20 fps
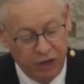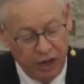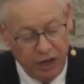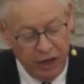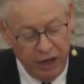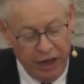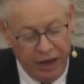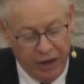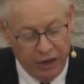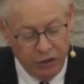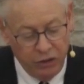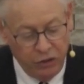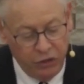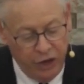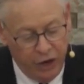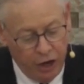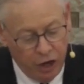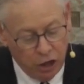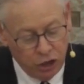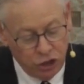And
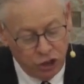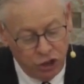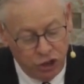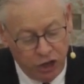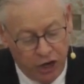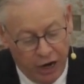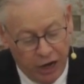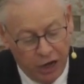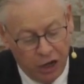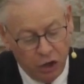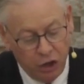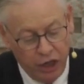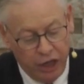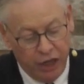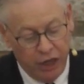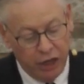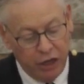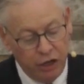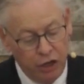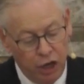there shall
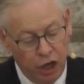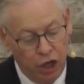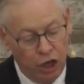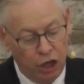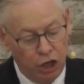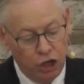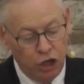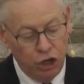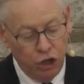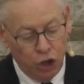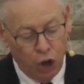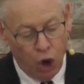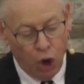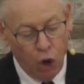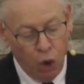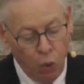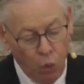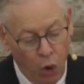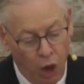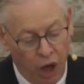in no
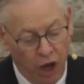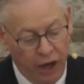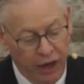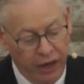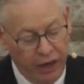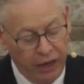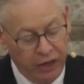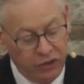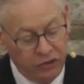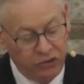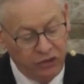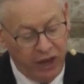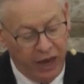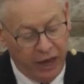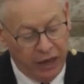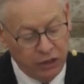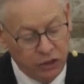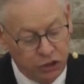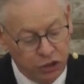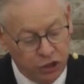wise
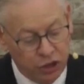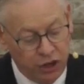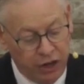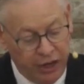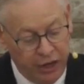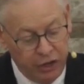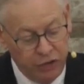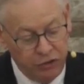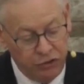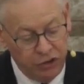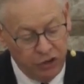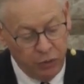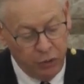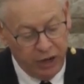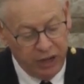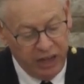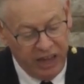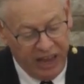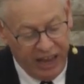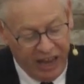enter into
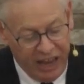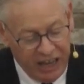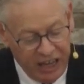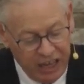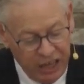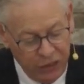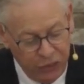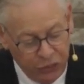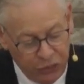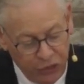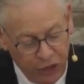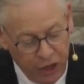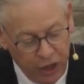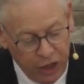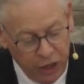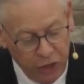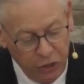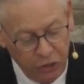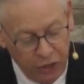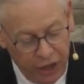it
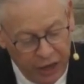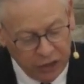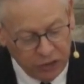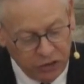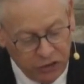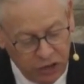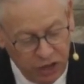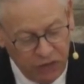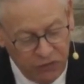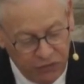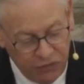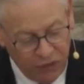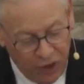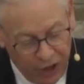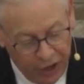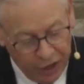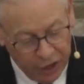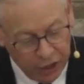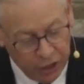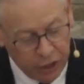anything that
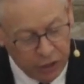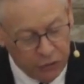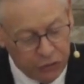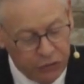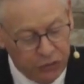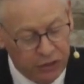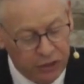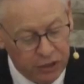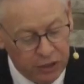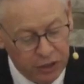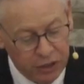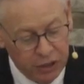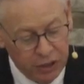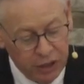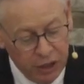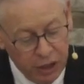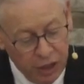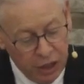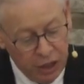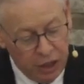defileth,
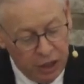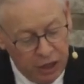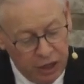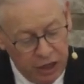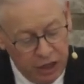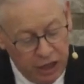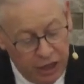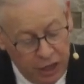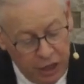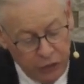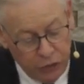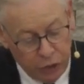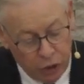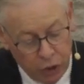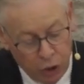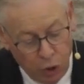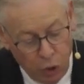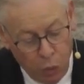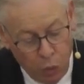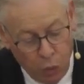
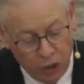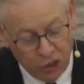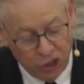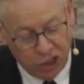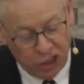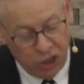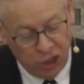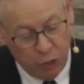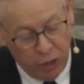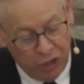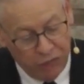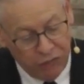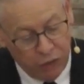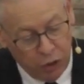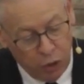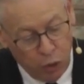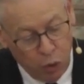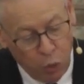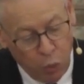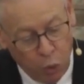neither
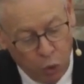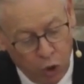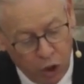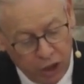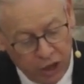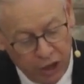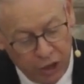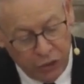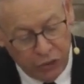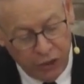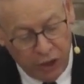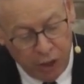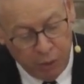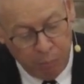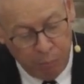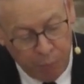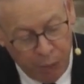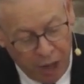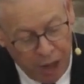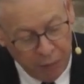whatsoever worketh
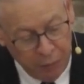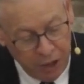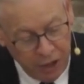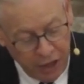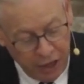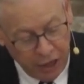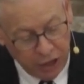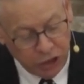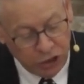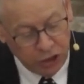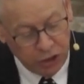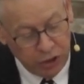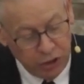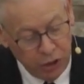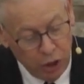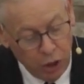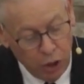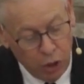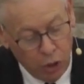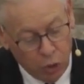abomination
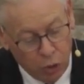or